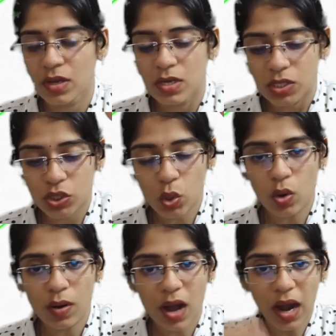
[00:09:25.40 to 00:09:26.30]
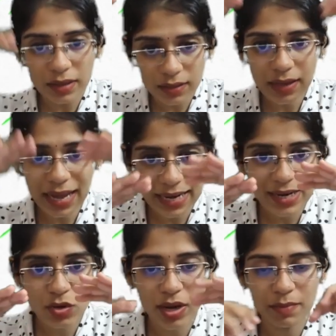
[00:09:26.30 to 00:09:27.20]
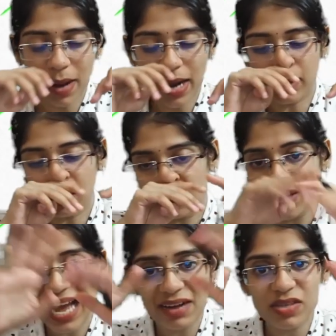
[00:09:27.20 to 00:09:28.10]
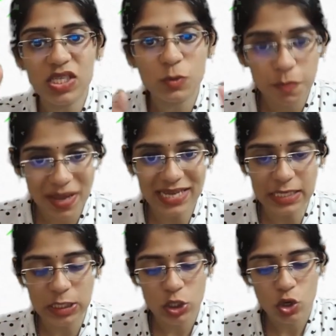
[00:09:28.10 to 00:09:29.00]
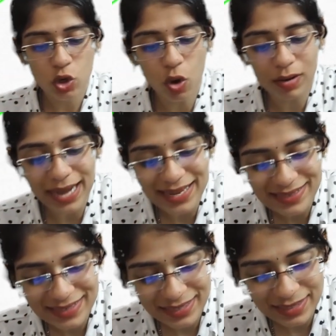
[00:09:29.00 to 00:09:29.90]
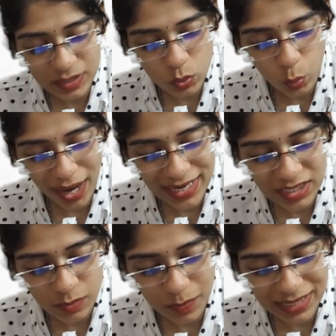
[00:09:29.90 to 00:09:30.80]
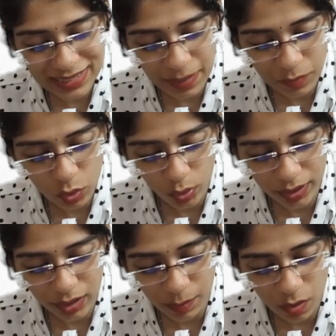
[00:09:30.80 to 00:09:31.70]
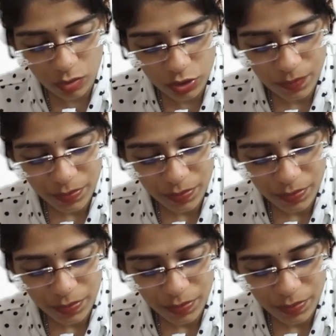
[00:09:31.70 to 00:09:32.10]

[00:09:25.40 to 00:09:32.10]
So under arachnoid matter, we have a space called as, see this white space I am talking about.